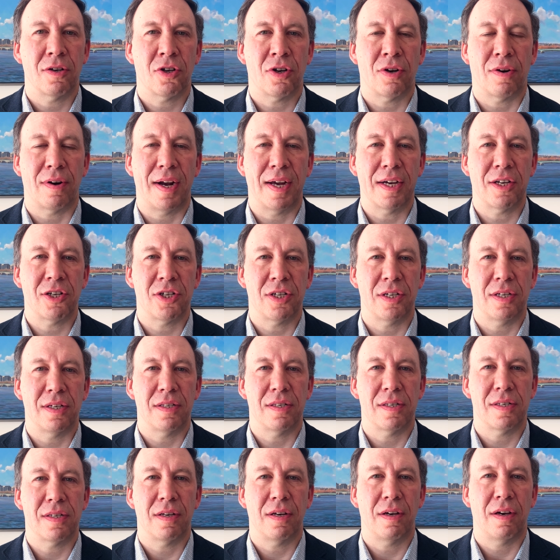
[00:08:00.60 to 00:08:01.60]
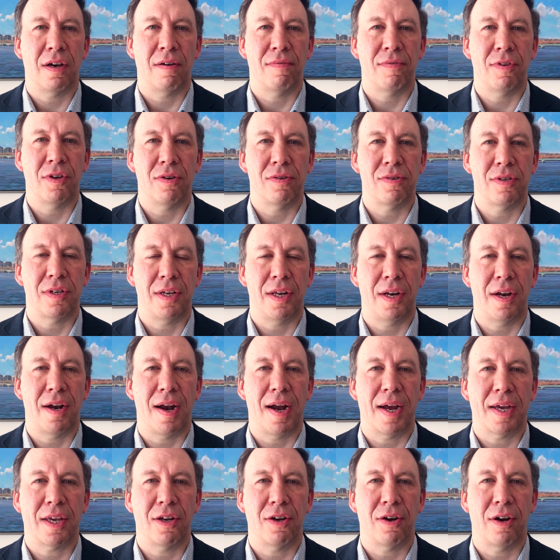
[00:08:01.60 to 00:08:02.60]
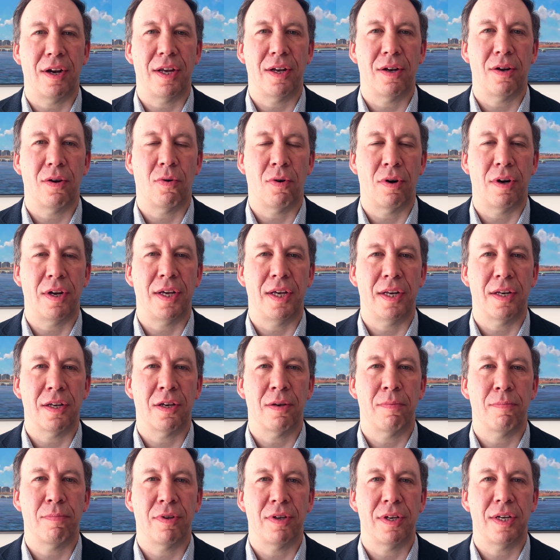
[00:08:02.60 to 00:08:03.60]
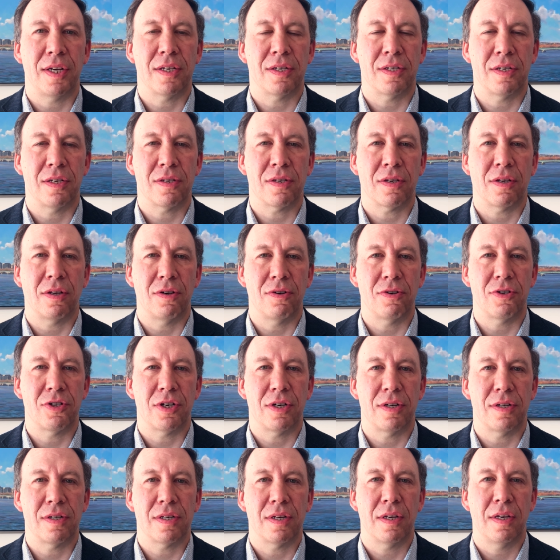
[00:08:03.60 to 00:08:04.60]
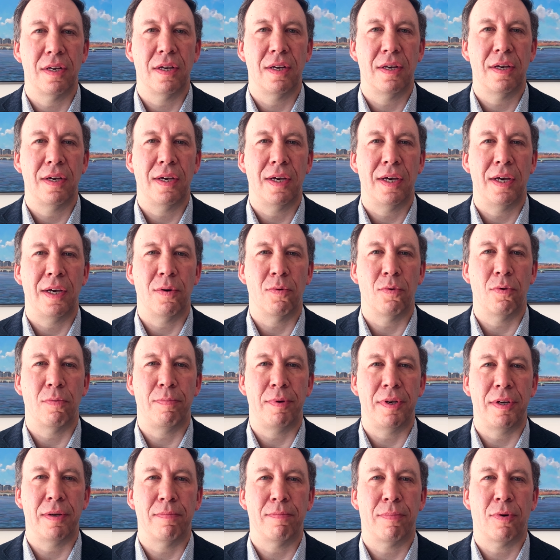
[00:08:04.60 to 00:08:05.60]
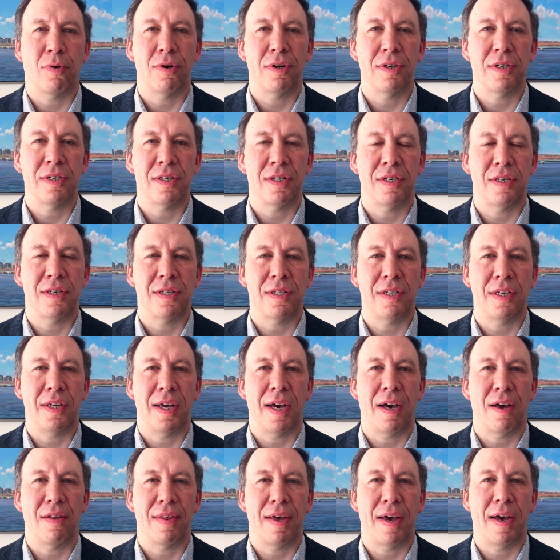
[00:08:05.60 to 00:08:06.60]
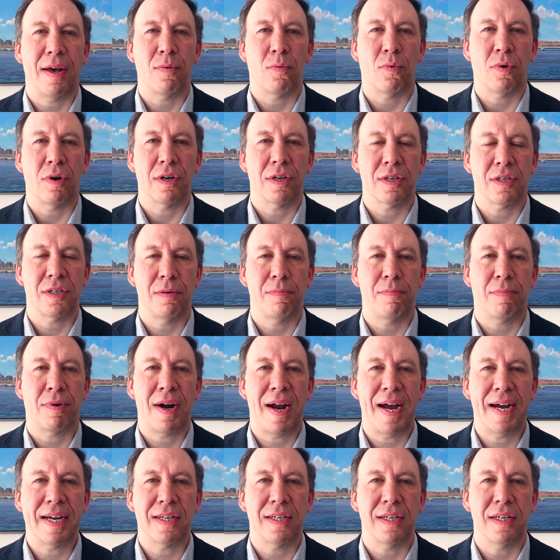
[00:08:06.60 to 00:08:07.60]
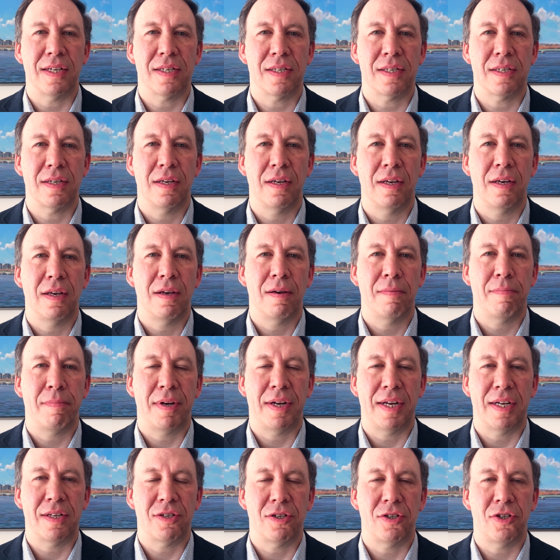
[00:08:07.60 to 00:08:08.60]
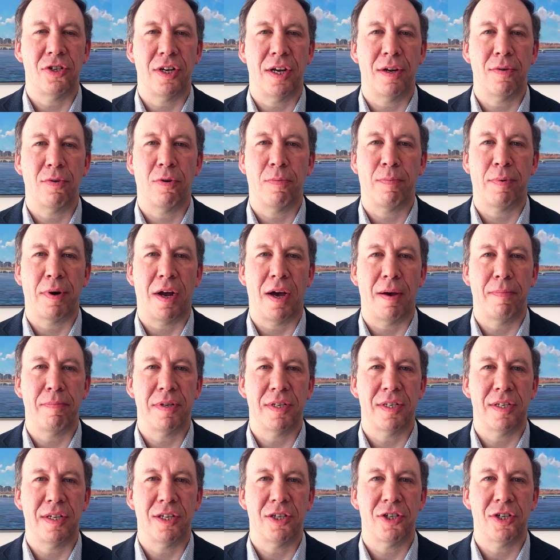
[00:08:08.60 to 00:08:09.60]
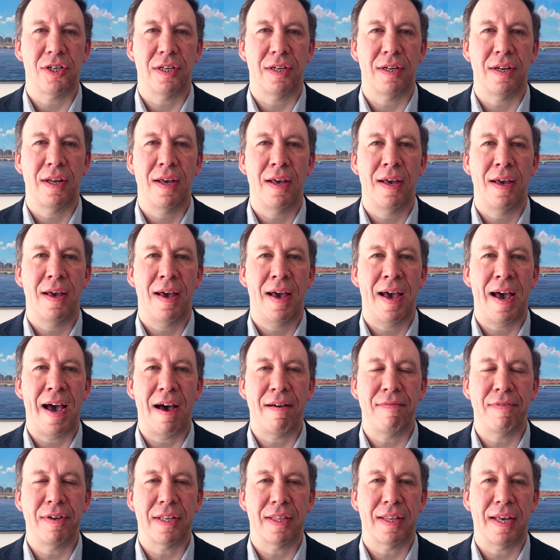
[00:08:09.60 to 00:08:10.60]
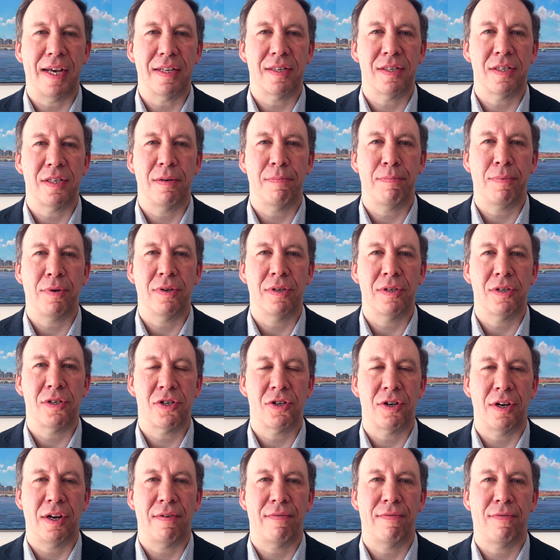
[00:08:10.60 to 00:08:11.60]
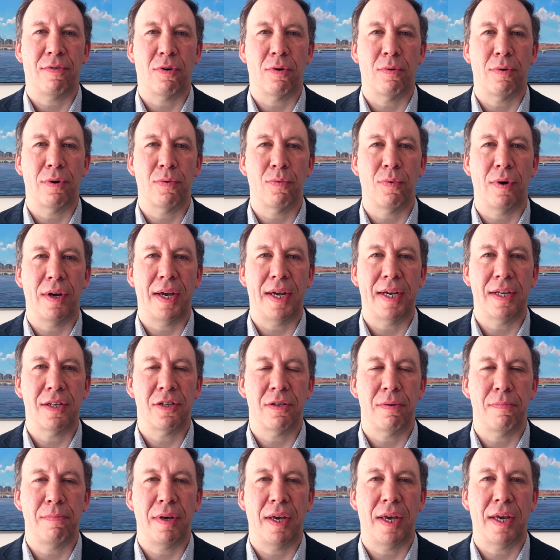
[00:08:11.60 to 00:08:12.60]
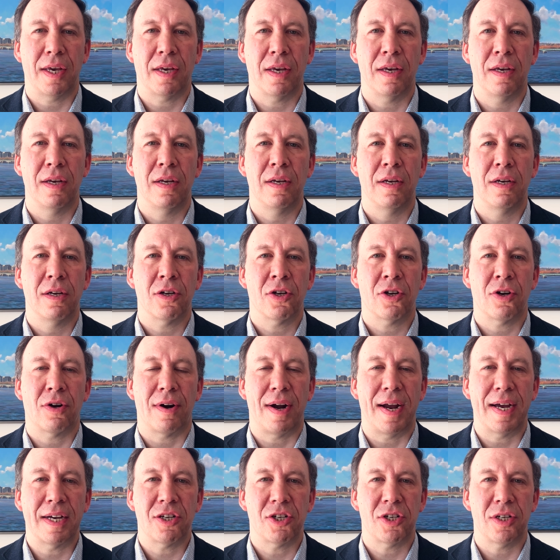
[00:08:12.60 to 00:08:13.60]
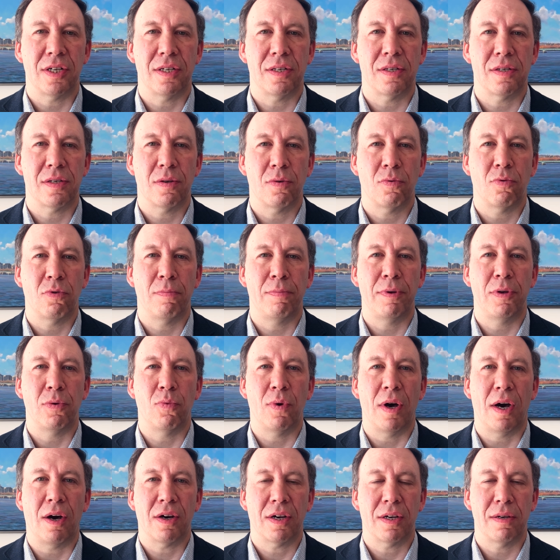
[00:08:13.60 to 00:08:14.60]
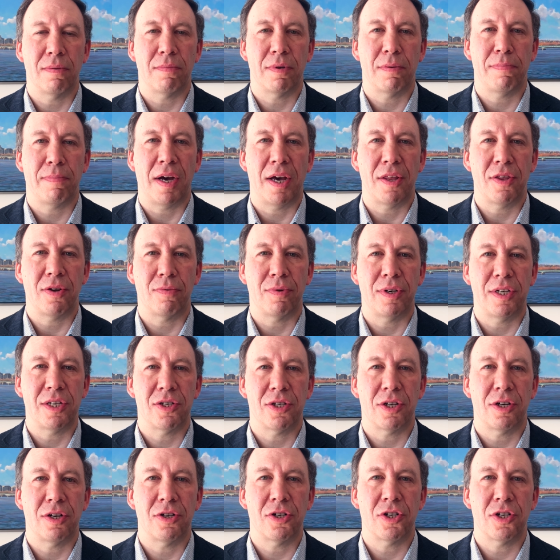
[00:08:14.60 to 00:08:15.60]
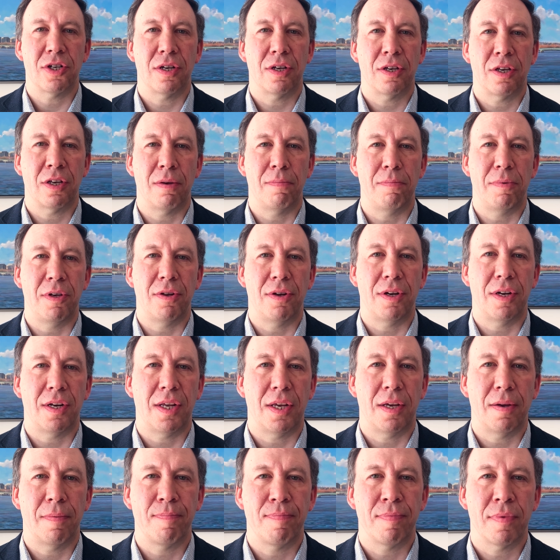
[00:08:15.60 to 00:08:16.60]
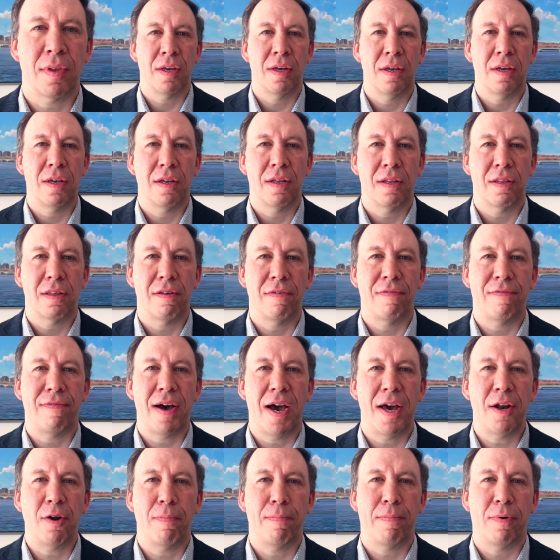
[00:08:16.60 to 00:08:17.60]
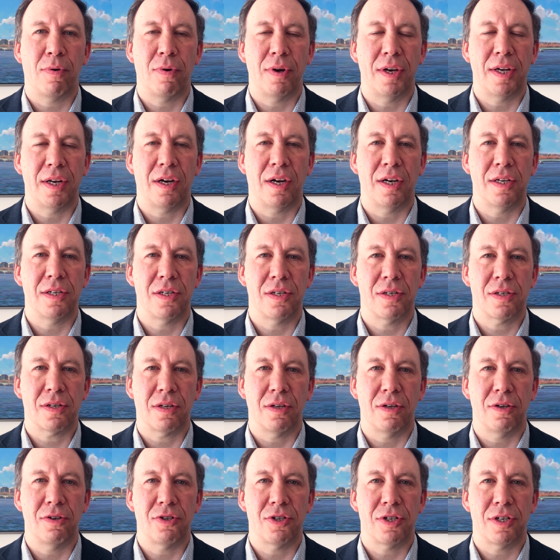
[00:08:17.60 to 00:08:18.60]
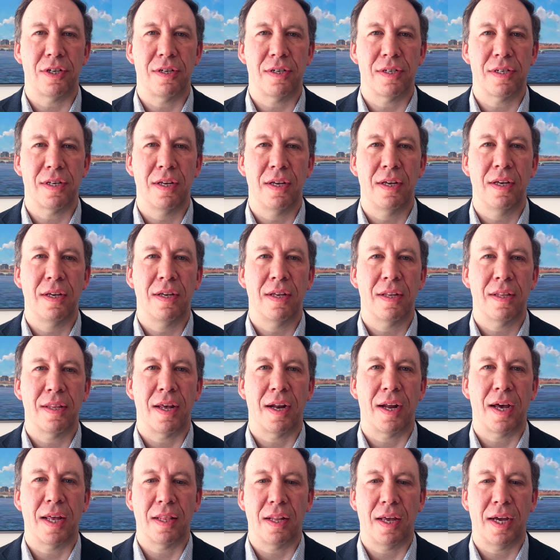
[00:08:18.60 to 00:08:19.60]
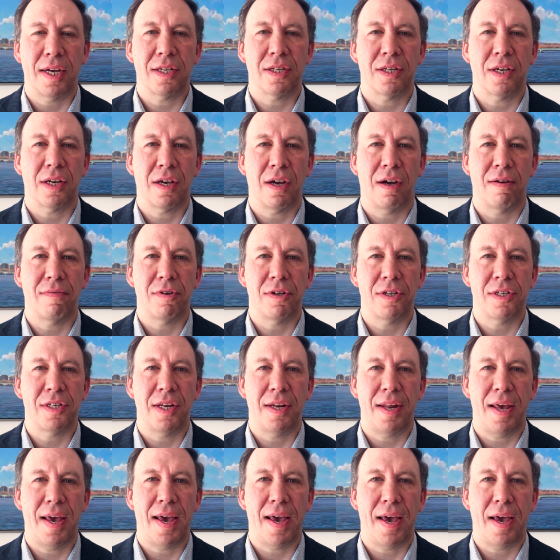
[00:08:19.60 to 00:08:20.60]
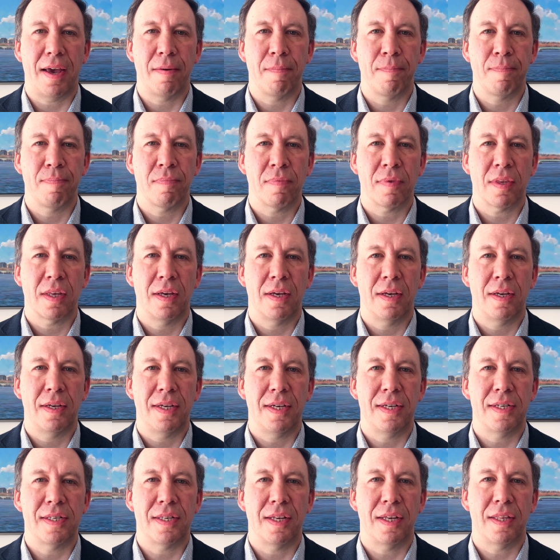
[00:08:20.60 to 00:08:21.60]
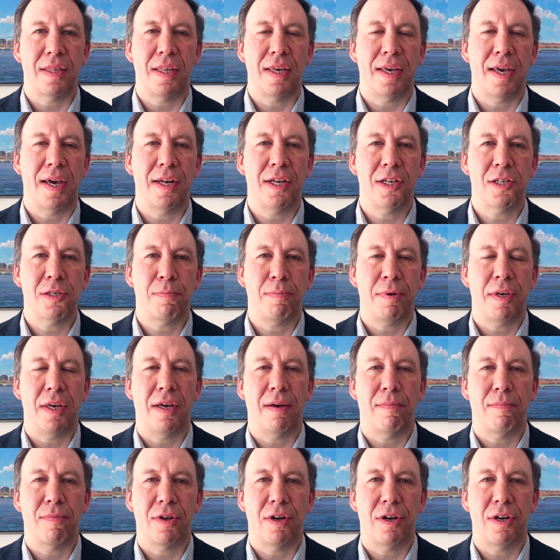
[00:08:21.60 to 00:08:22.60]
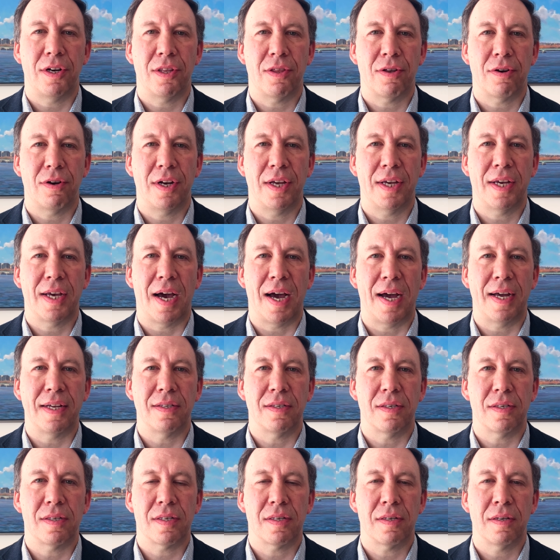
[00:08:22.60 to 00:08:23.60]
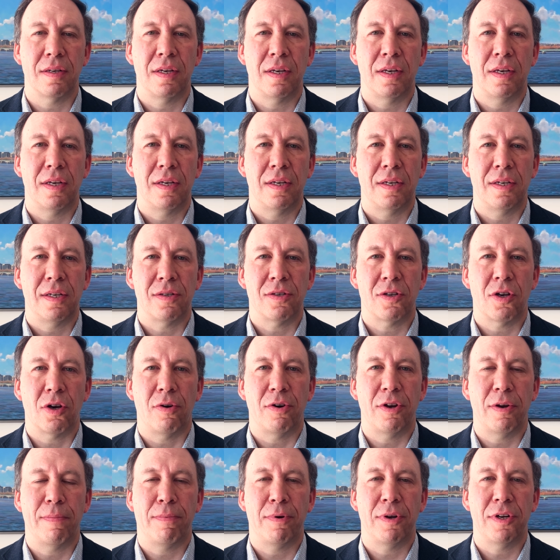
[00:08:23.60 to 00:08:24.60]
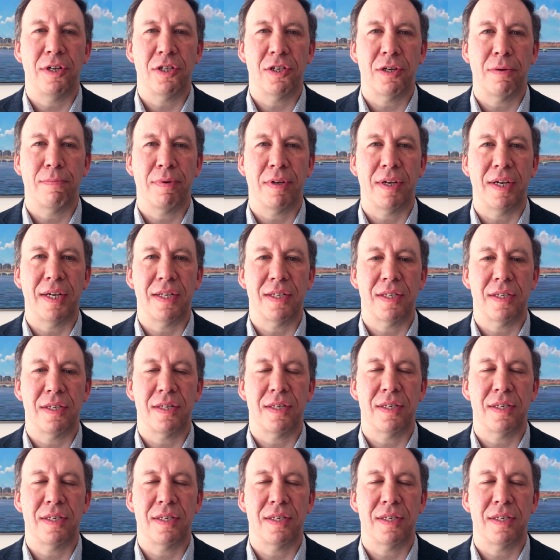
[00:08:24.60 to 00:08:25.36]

corrections of those inaccurate or incomplete disclosures. It will be important to see how that works in practice, but as a general proposition, having that simple and straightforward way to make corrections will be welcomed by the research community. The final point on disclosures that I'd like to cover today is that the NSPM-33 guidance is going to put into place a